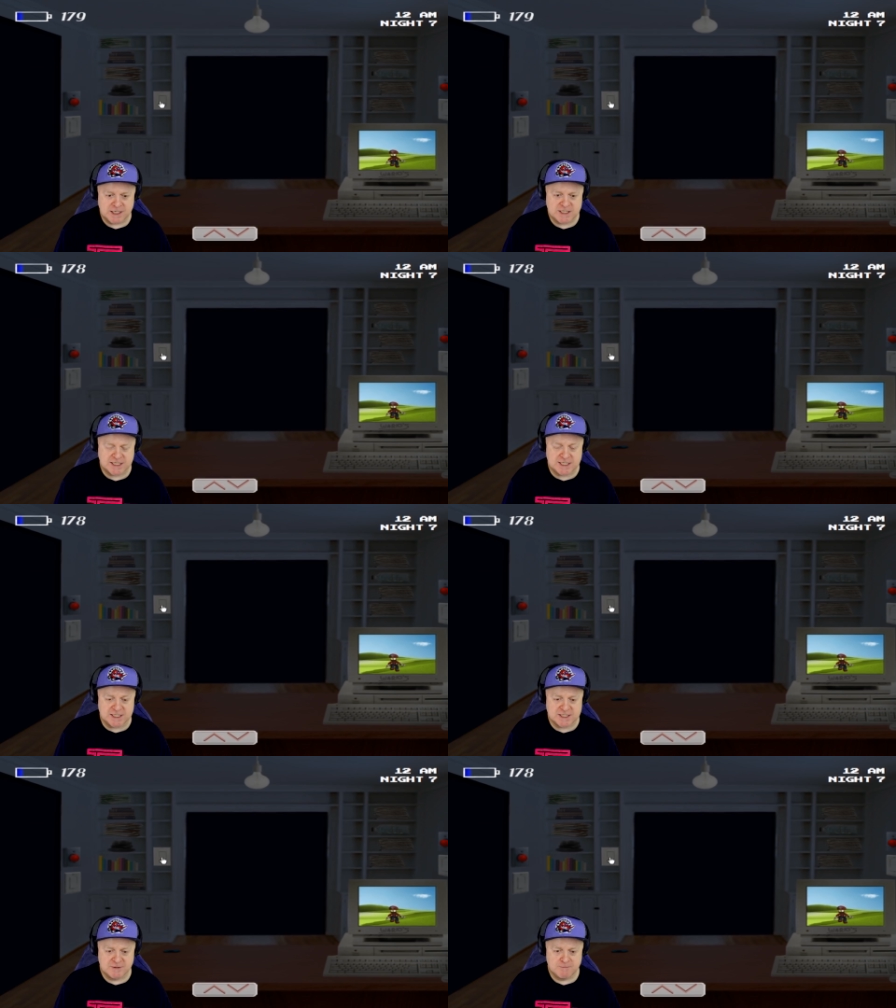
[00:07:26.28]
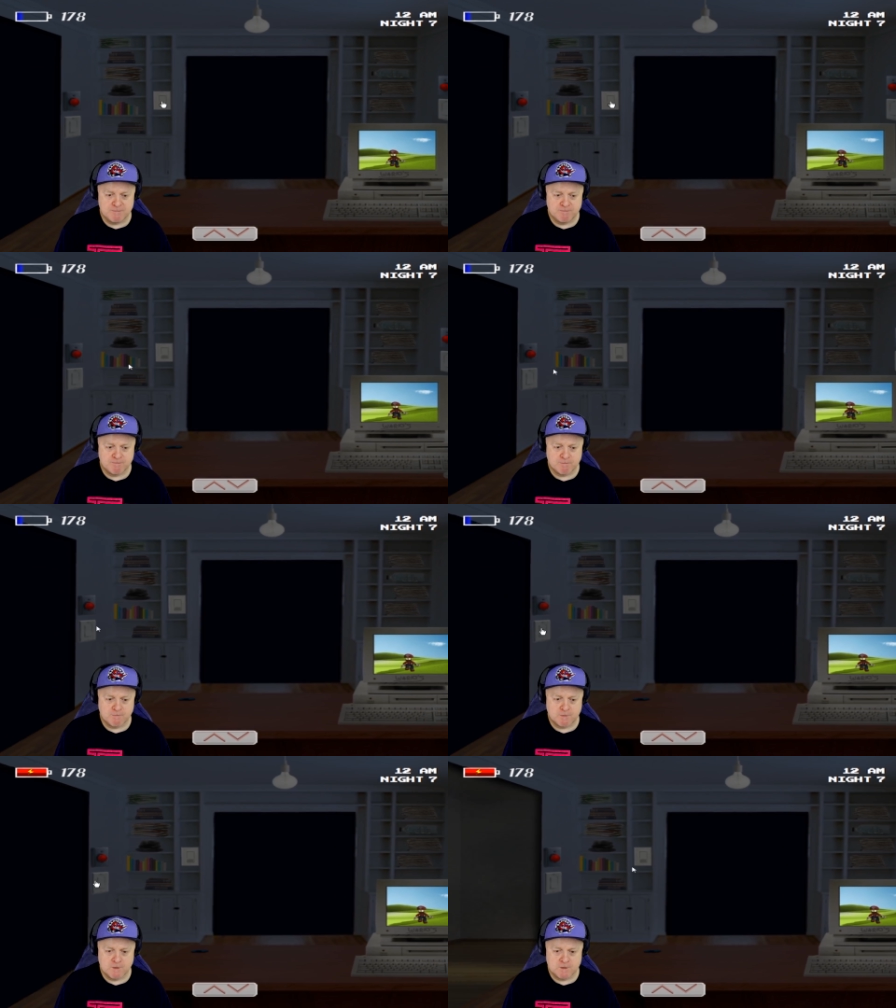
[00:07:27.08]
Here, check this.
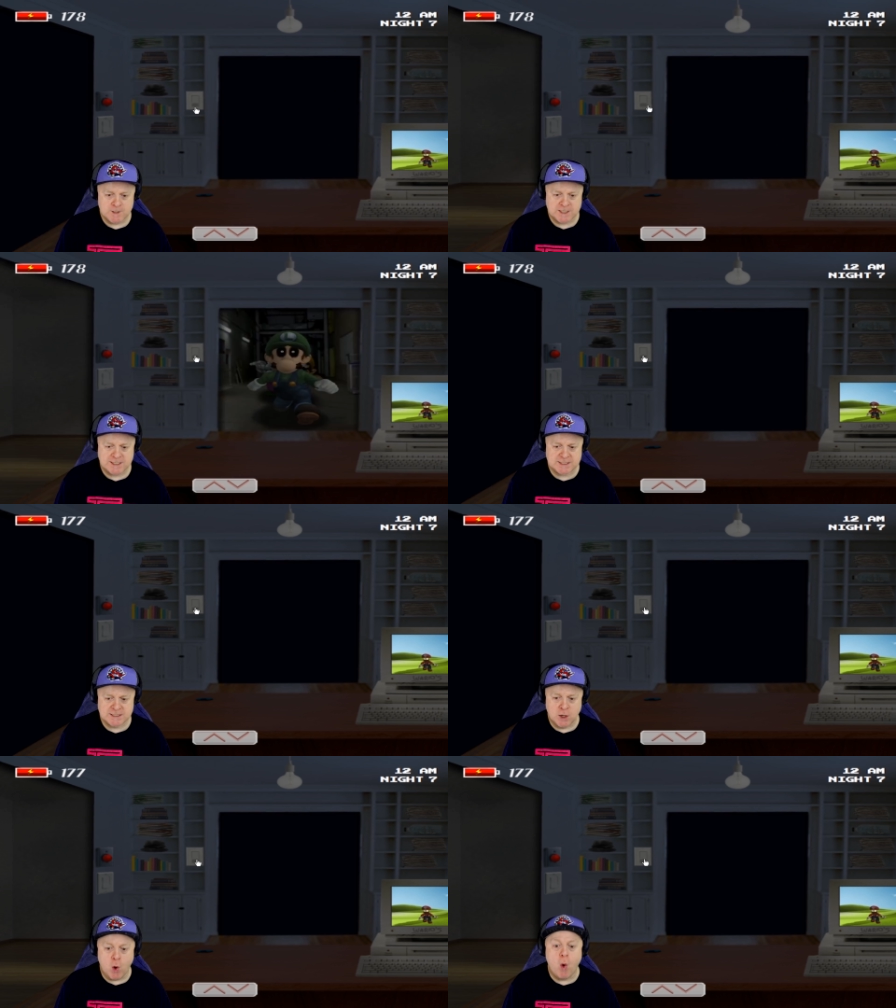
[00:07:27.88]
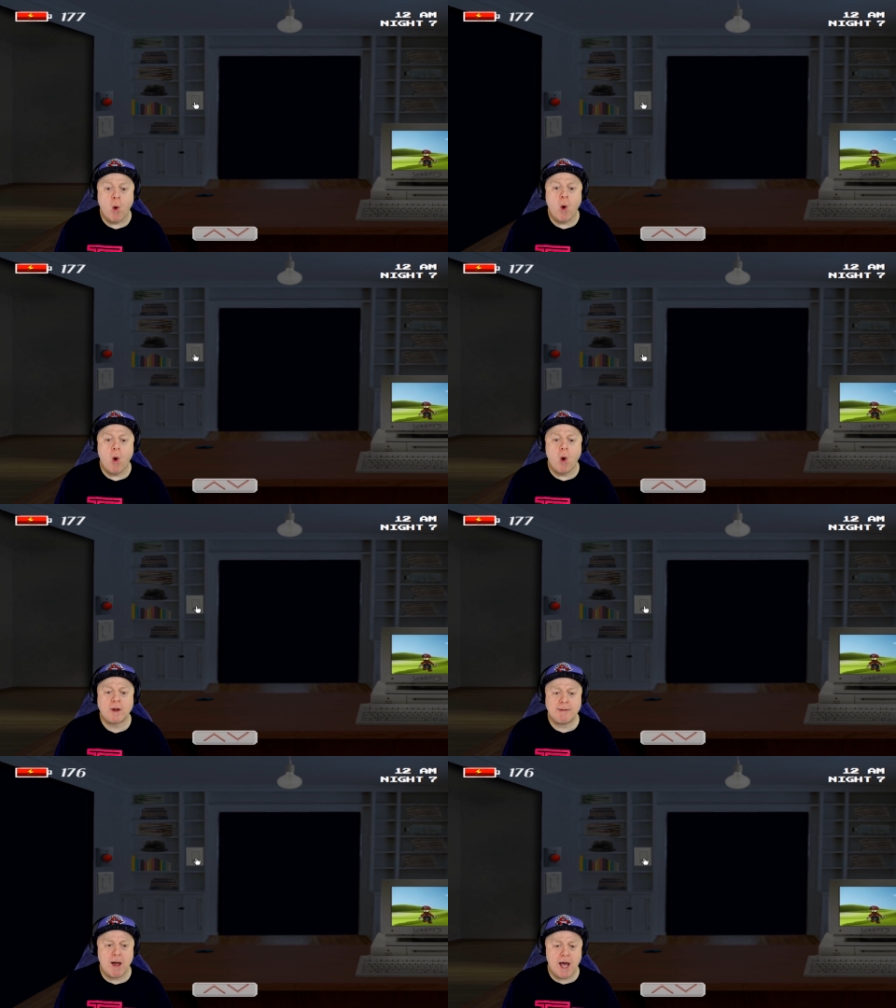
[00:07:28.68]
Check this. Oh,
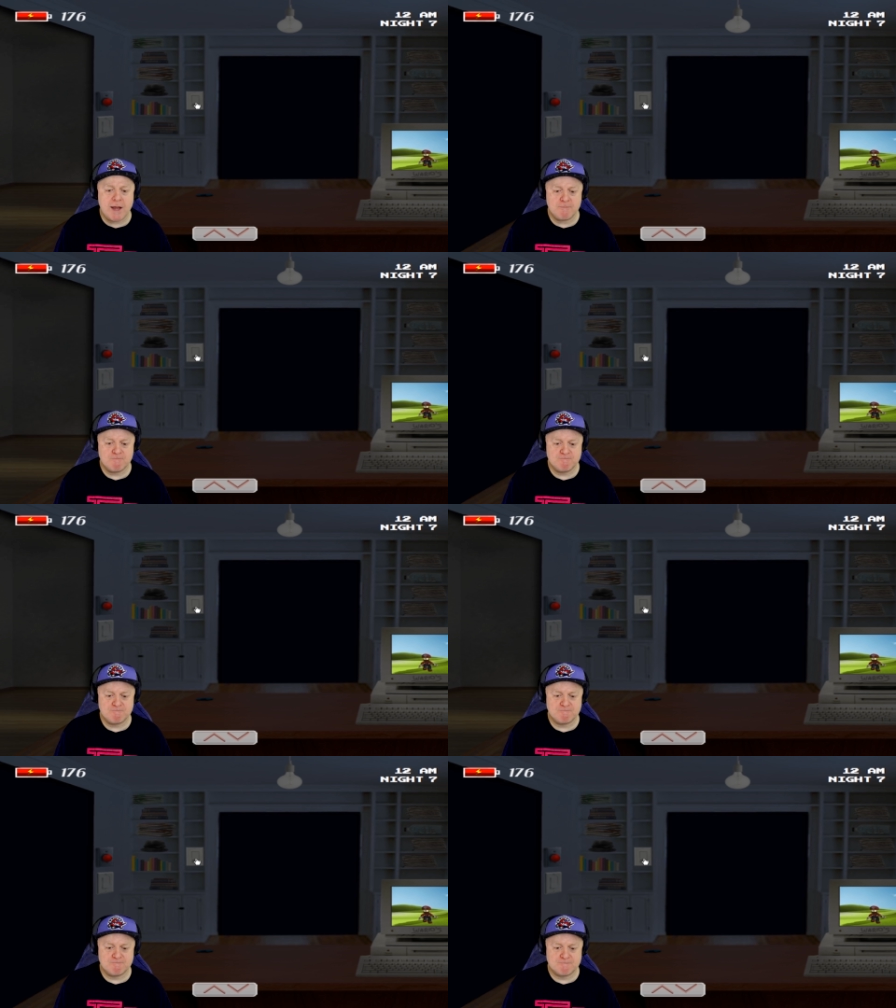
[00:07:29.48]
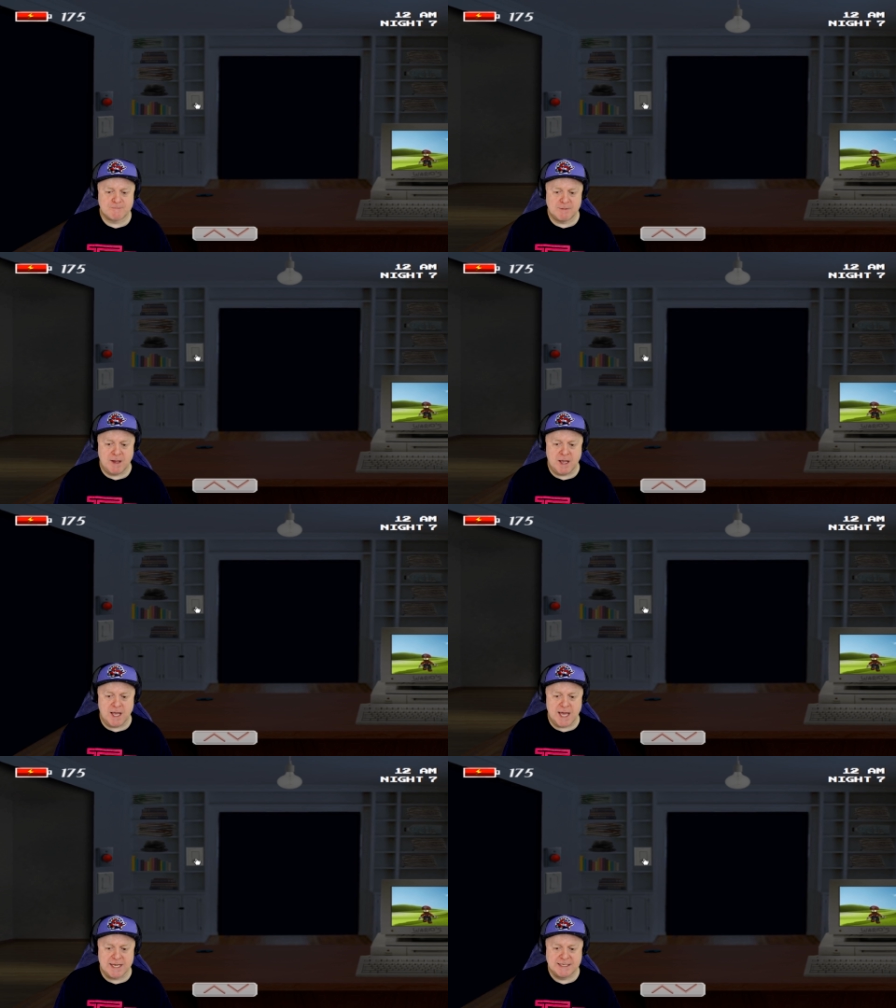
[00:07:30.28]
come on! Come
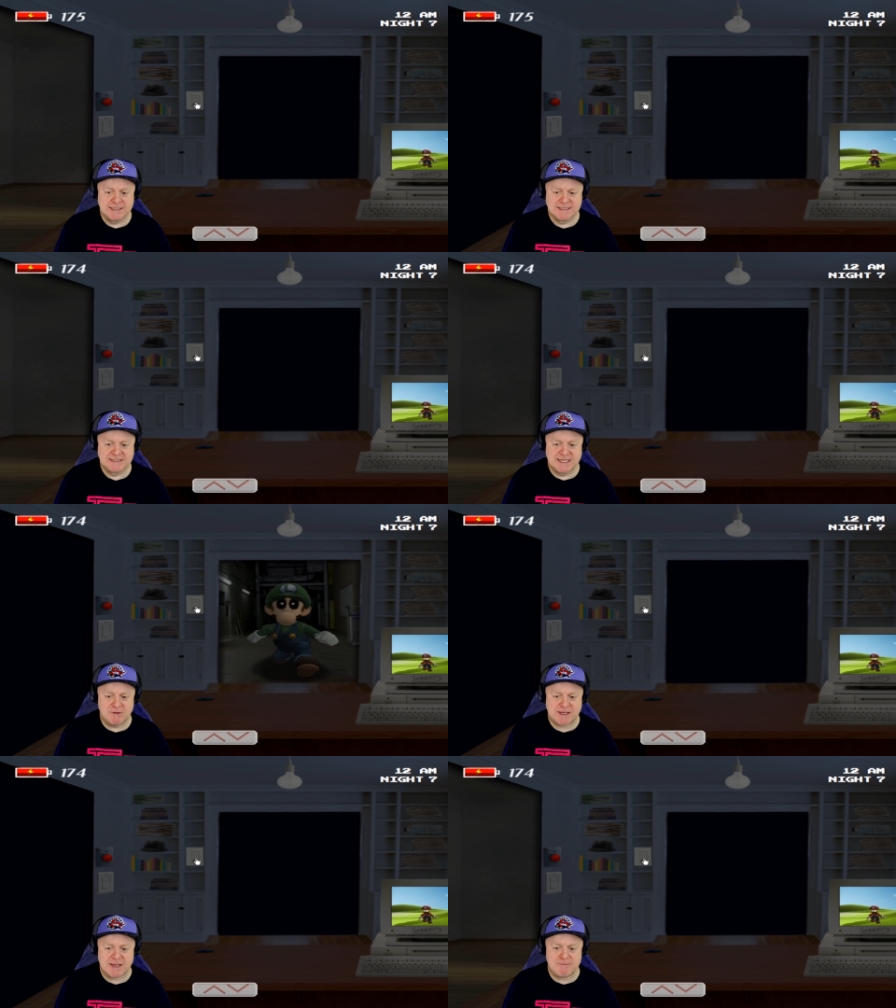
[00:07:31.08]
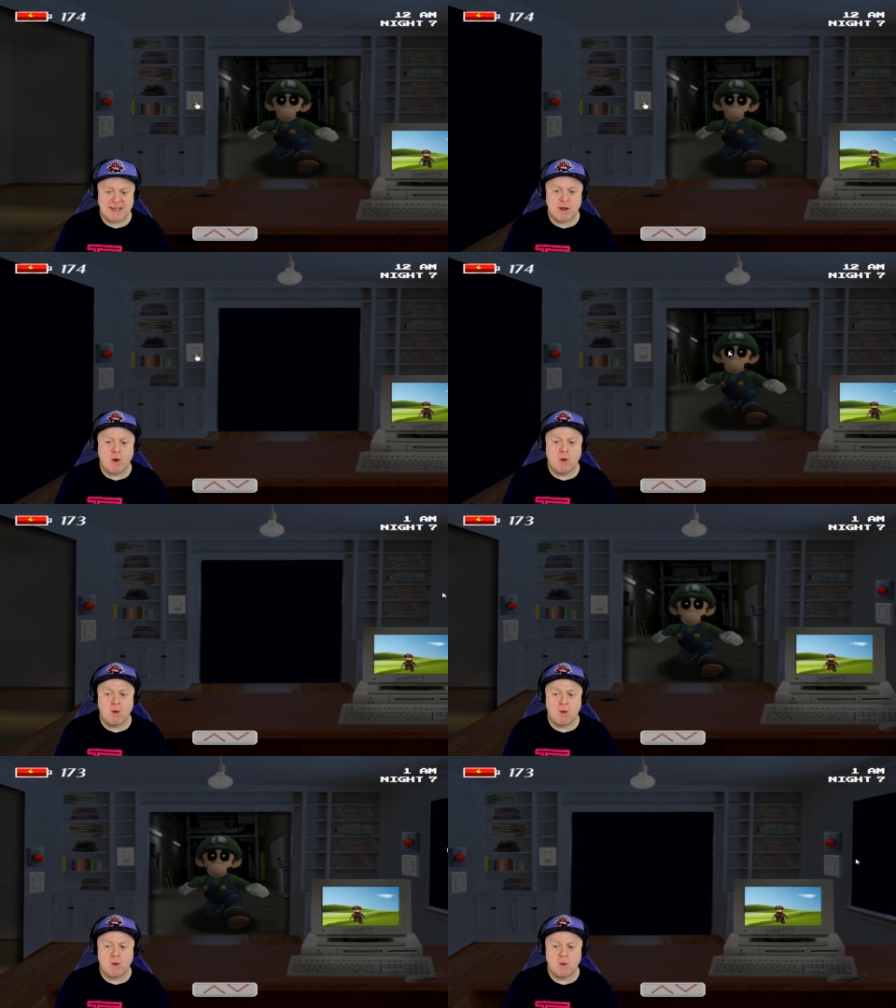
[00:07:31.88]
on! Don't get me.
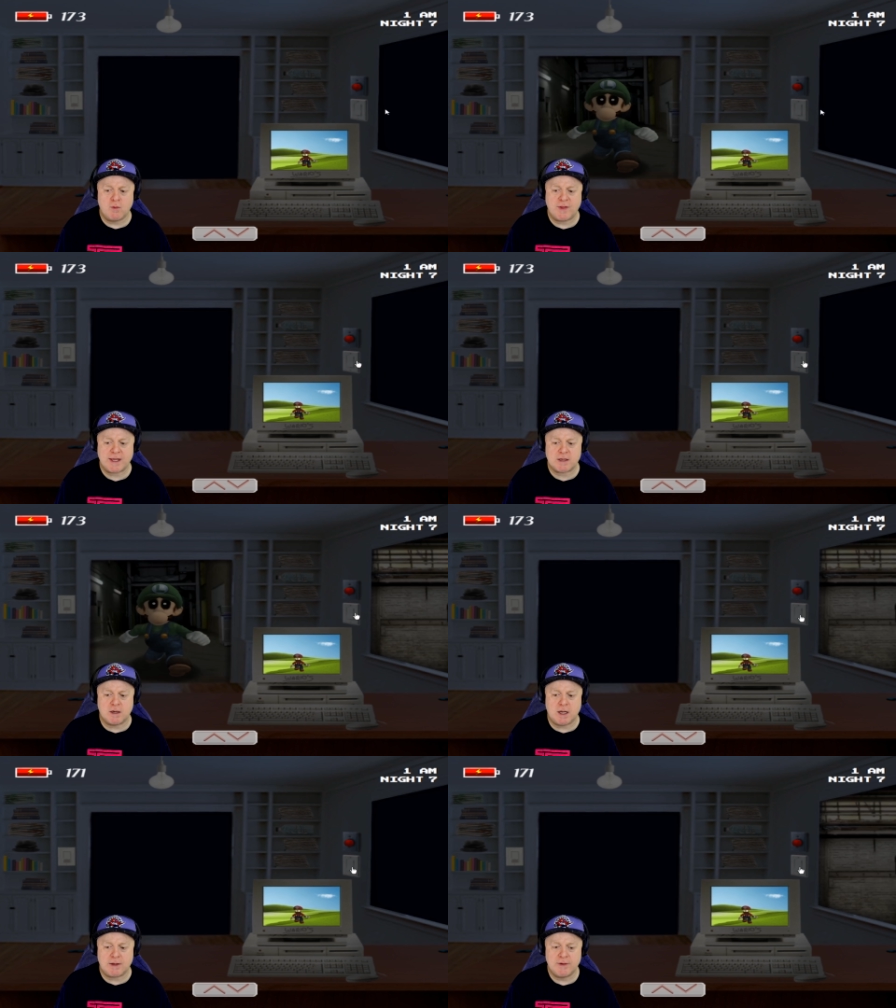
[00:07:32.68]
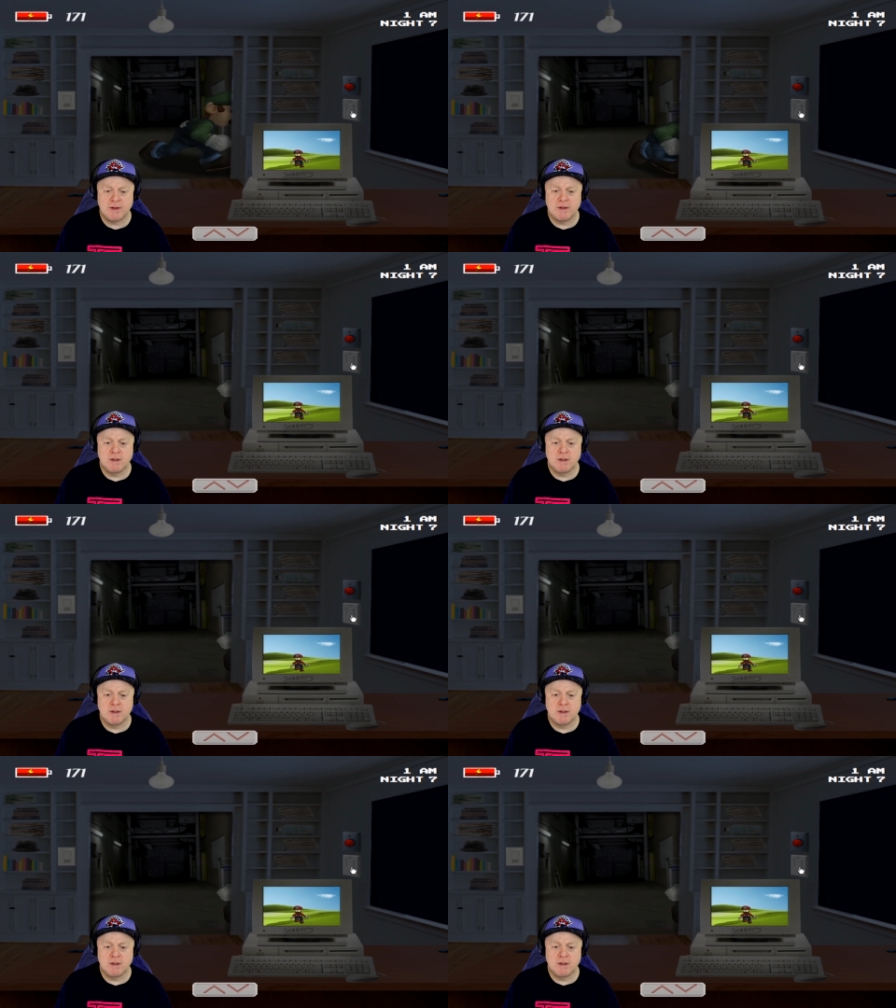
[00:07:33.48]
Oh, thank God.